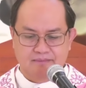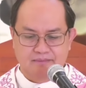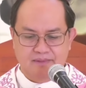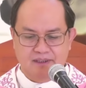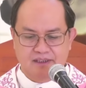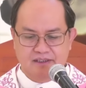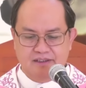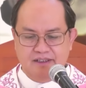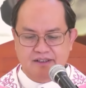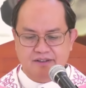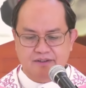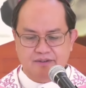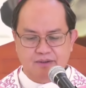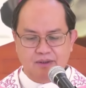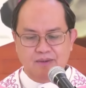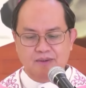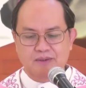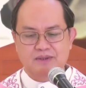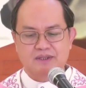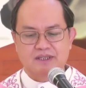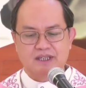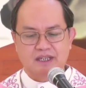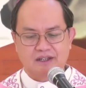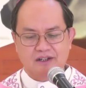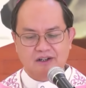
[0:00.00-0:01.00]
The
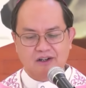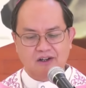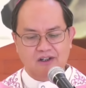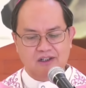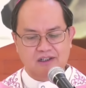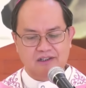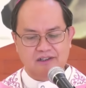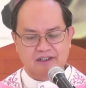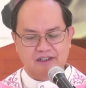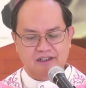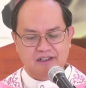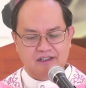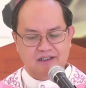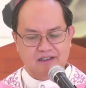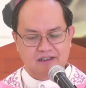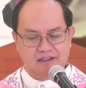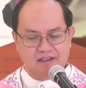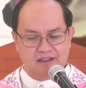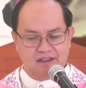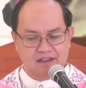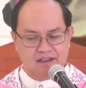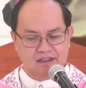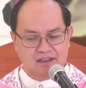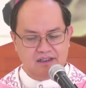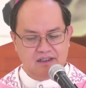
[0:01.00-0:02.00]
rosy color
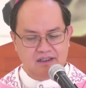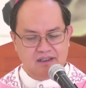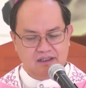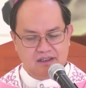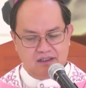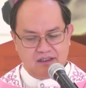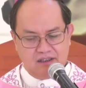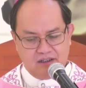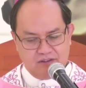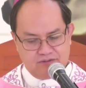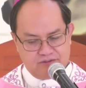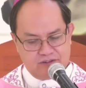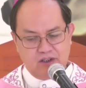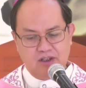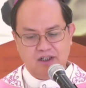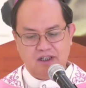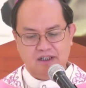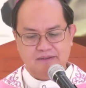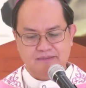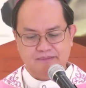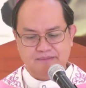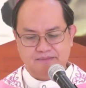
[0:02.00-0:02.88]
of dawn.